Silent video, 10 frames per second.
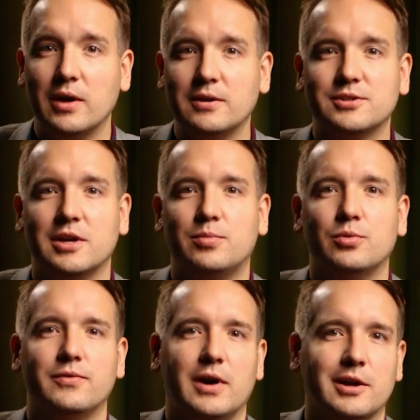One
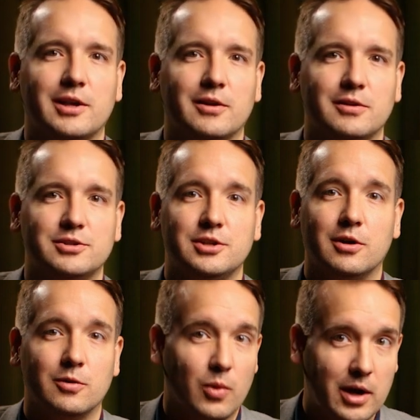example of archaeology
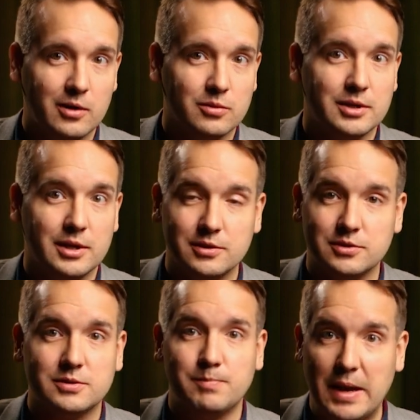gone wild is